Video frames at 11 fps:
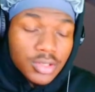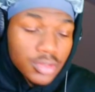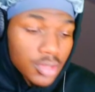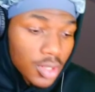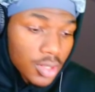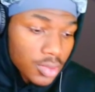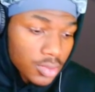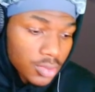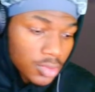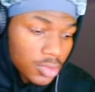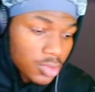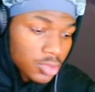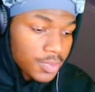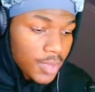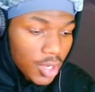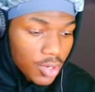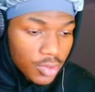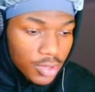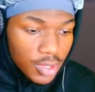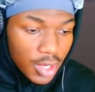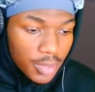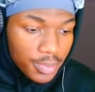dog. It's Matt Curry
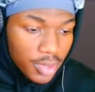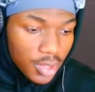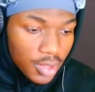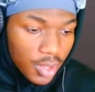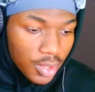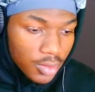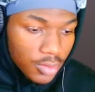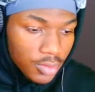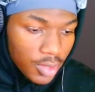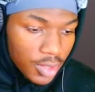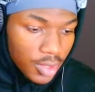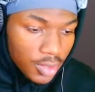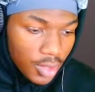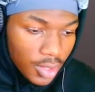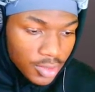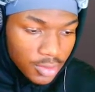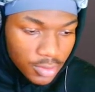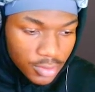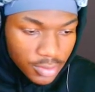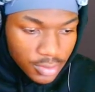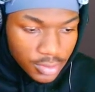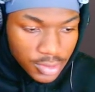got to play like like like
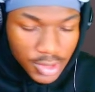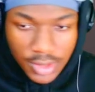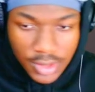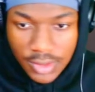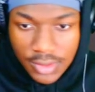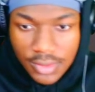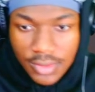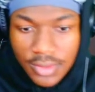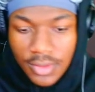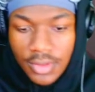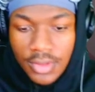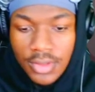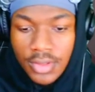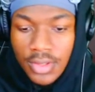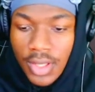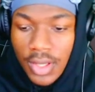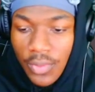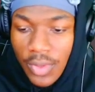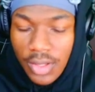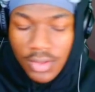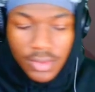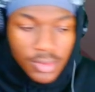Jesus to get a
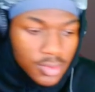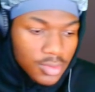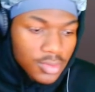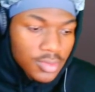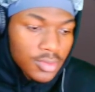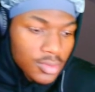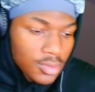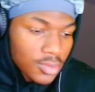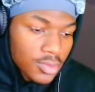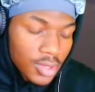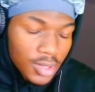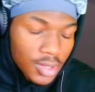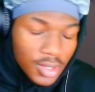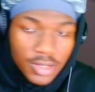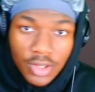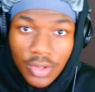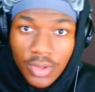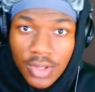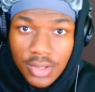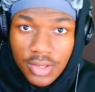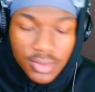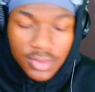win against
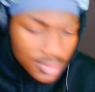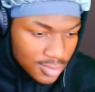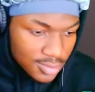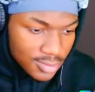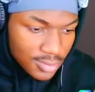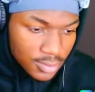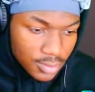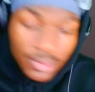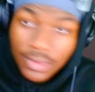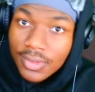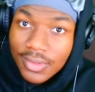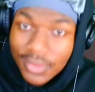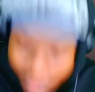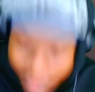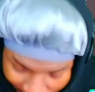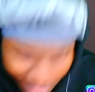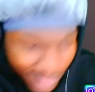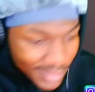Luka. Mm -hmm.